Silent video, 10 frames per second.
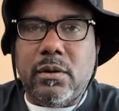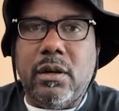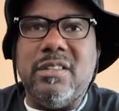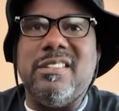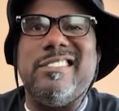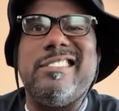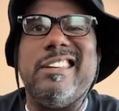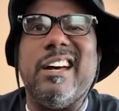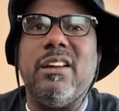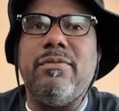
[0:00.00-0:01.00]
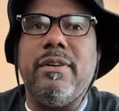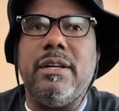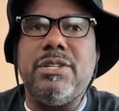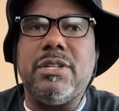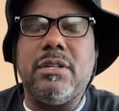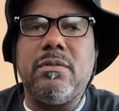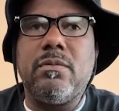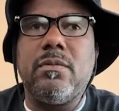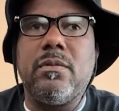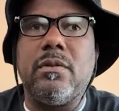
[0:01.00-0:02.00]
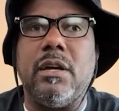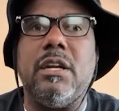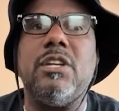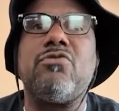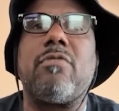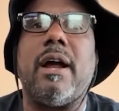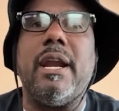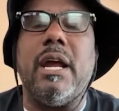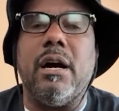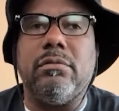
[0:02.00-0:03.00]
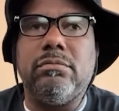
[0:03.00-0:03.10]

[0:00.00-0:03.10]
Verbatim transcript: is this television and this radio.